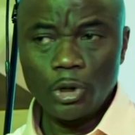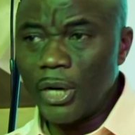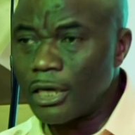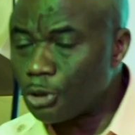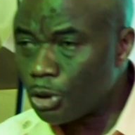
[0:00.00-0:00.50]

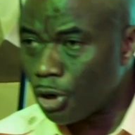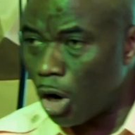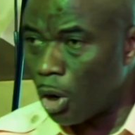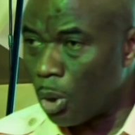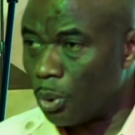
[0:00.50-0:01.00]
You need to
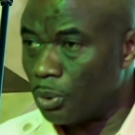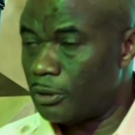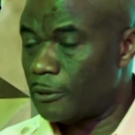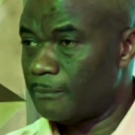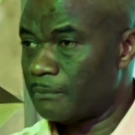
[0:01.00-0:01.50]

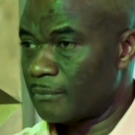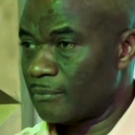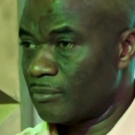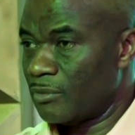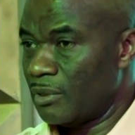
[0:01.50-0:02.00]
grow
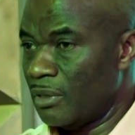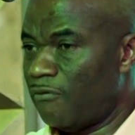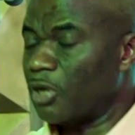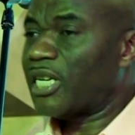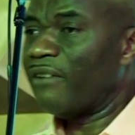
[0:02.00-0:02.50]

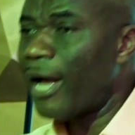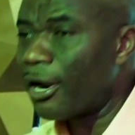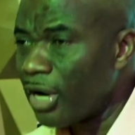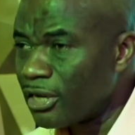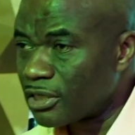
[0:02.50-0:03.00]
for
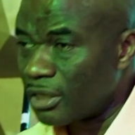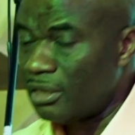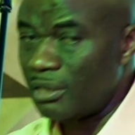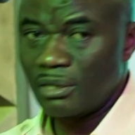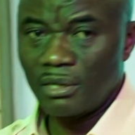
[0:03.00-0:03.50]
several
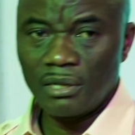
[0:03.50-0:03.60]
reasons.